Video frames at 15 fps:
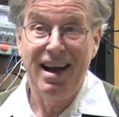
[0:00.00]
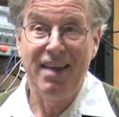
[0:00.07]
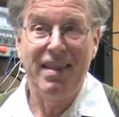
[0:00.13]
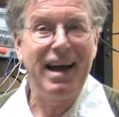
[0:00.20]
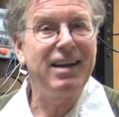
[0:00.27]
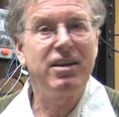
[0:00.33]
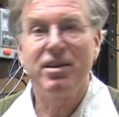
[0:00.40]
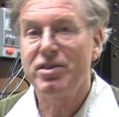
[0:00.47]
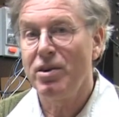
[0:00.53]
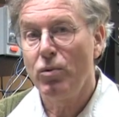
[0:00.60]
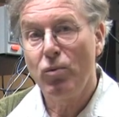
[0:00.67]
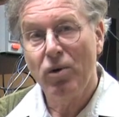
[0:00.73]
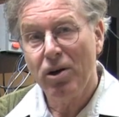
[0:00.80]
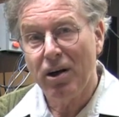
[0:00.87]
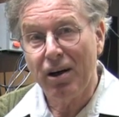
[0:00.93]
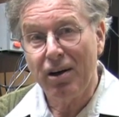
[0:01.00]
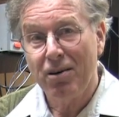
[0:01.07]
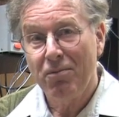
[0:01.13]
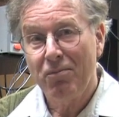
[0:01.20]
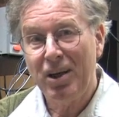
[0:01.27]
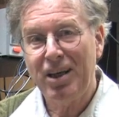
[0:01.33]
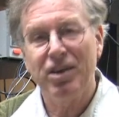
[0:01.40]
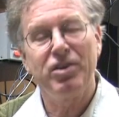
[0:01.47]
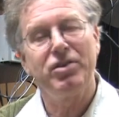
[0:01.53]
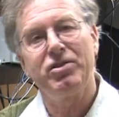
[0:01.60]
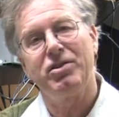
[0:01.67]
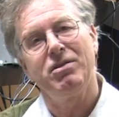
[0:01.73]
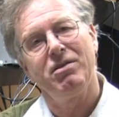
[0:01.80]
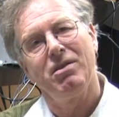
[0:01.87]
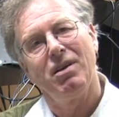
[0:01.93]
And that doesn't work
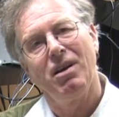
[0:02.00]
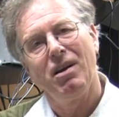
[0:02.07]
because,